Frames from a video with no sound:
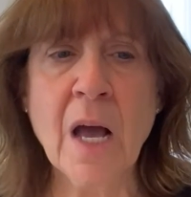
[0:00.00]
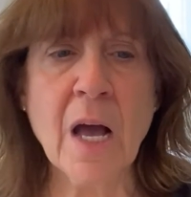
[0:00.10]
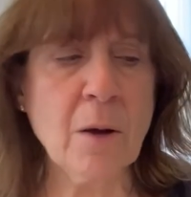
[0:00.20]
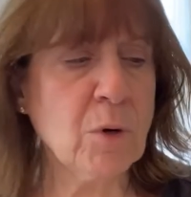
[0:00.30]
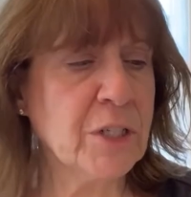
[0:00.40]

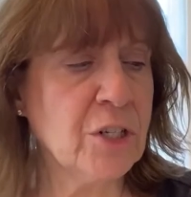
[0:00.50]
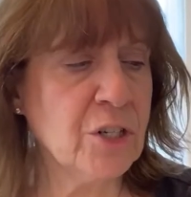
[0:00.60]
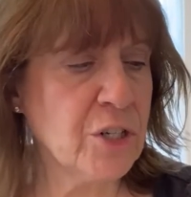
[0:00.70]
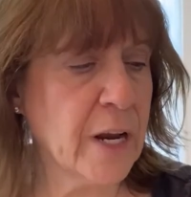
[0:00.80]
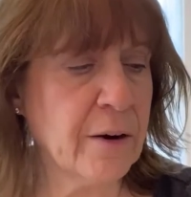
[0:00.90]
I wanted to
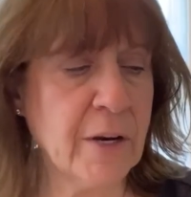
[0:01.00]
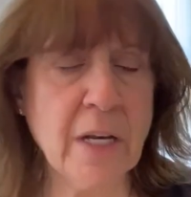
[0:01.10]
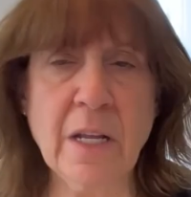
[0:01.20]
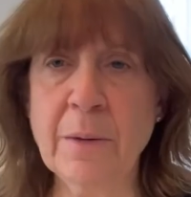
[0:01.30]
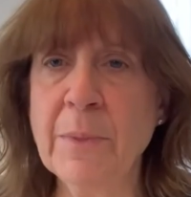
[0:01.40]
share
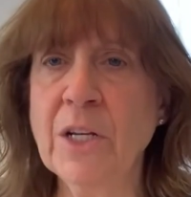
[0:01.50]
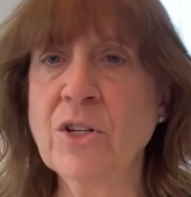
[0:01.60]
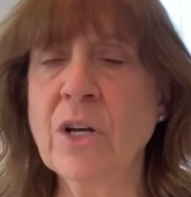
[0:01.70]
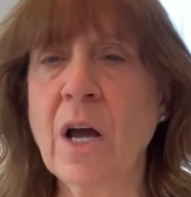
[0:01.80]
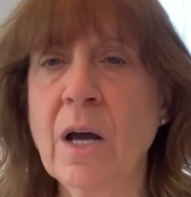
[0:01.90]
an
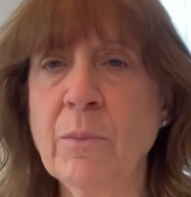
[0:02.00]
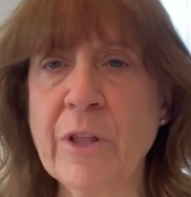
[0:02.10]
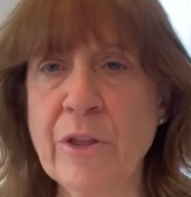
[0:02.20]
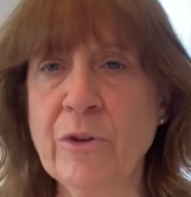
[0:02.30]
image with